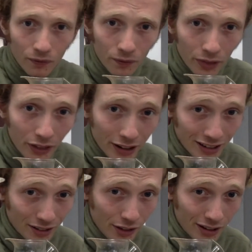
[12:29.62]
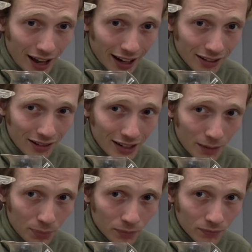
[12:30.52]
this is the second steep.
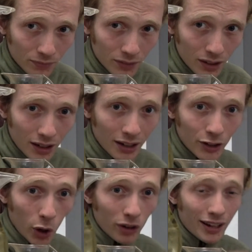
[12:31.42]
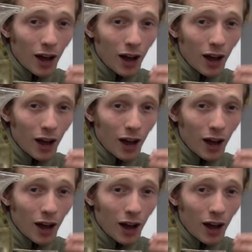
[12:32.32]
Notice how